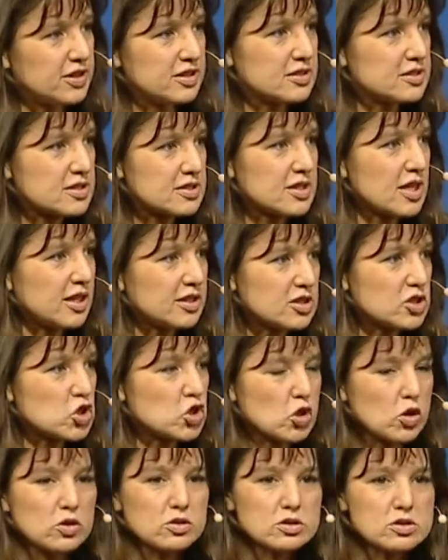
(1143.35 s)
This is on the
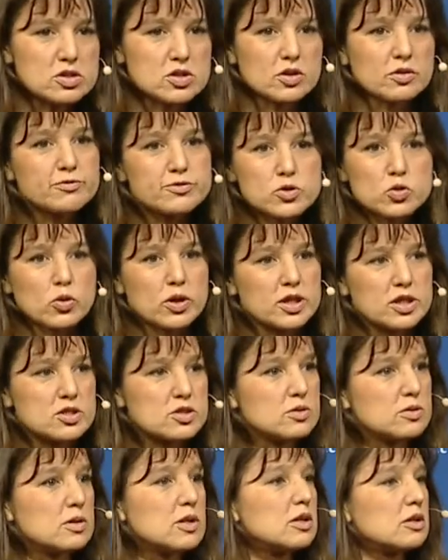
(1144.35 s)
shoulders of
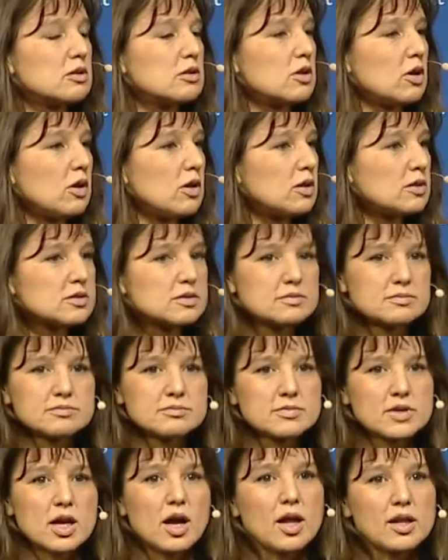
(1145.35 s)
22-year-old
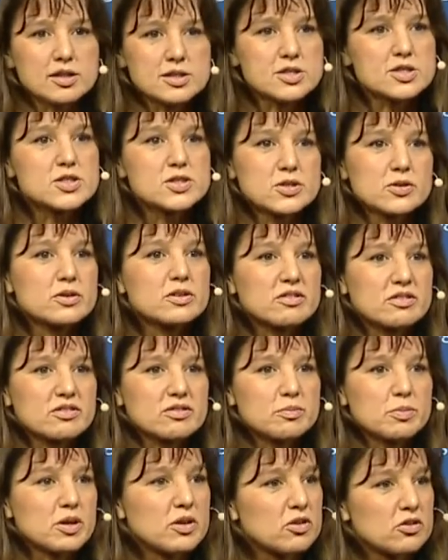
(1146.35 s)
college students
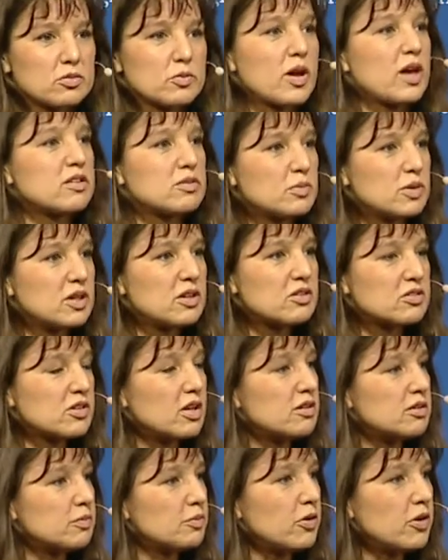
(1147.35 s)
because mass media is
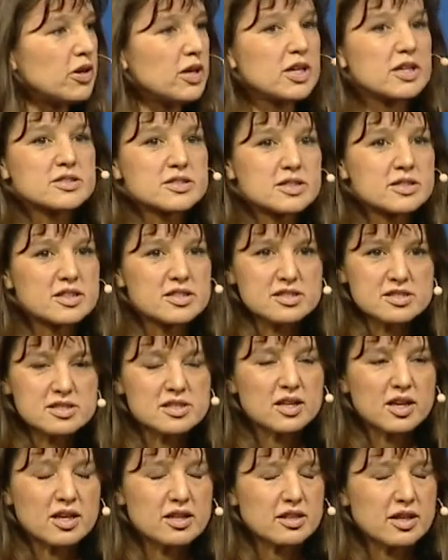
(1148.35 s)
not reporting it. And they're
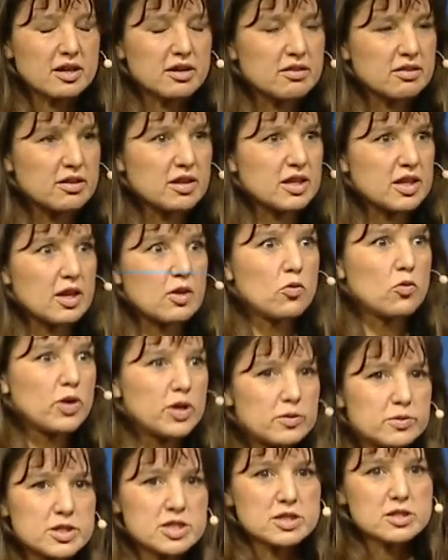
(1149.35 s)
sitting there thinking, what
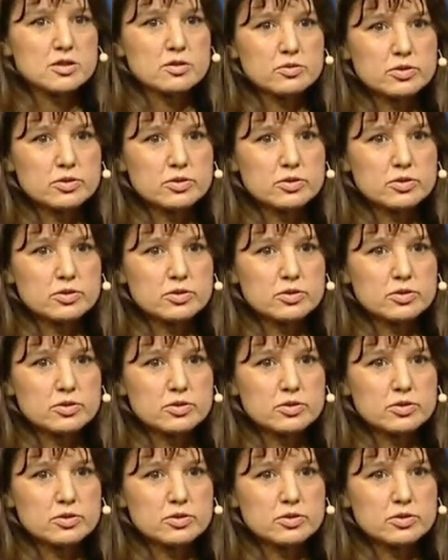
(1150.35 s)
do we do?